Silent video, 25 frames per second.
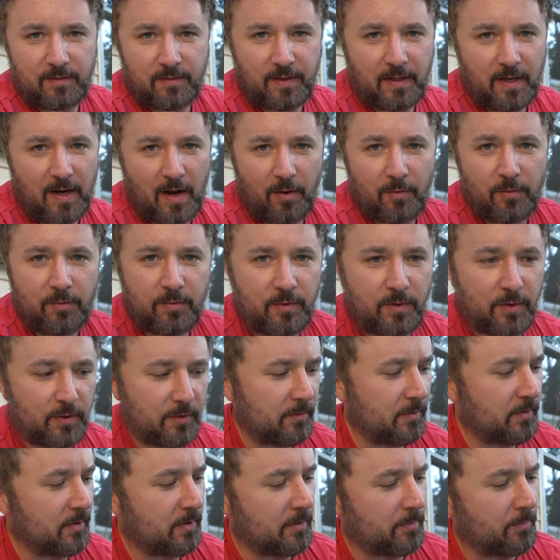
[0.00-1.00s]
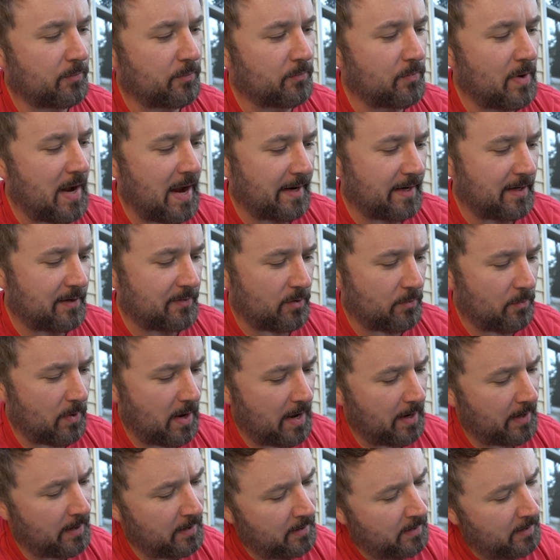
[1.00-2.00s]
you know, you're right either
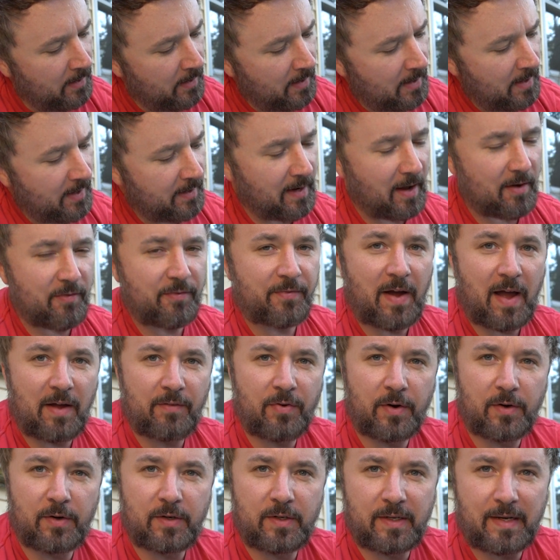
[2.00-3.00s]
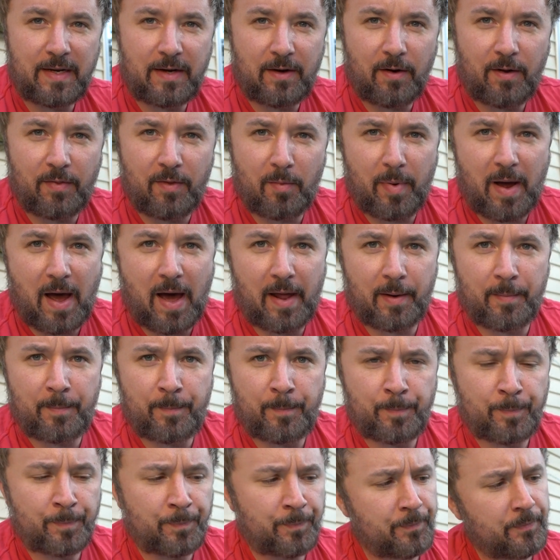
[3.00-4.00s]
way. Got 500 denier on the
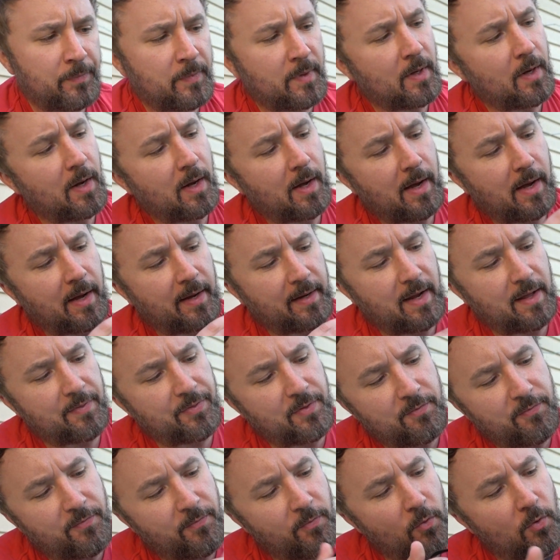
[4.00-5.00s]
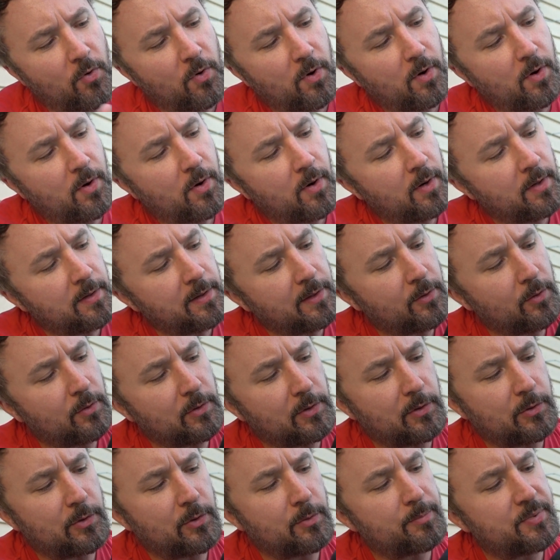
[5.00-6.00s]
bottom. I got the 4 little
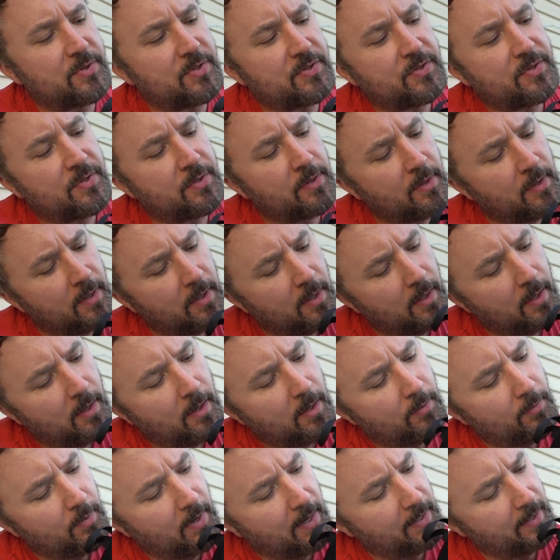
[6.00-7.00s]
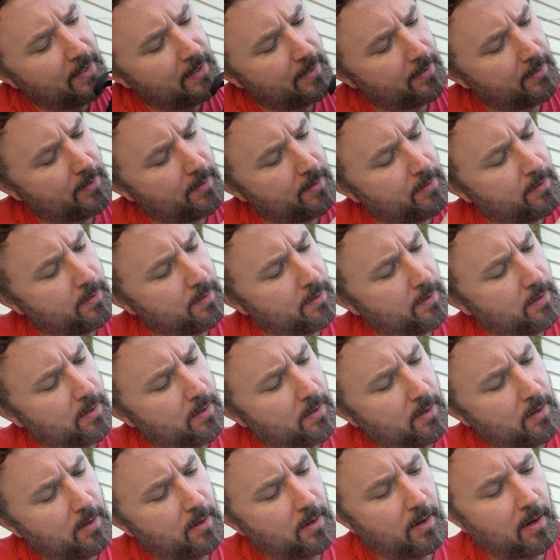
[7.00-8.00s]
loops right here
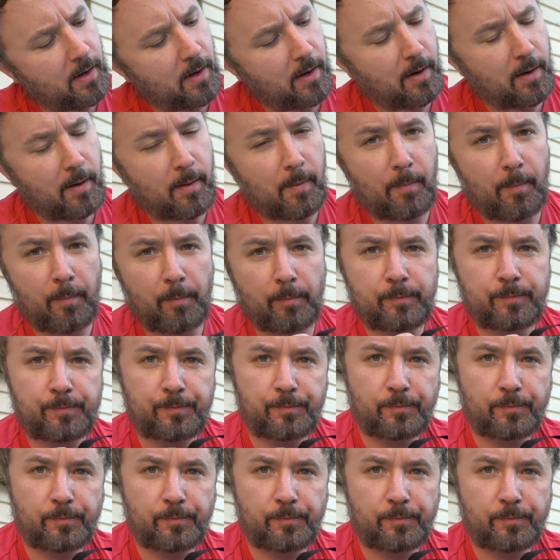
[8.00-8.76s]
on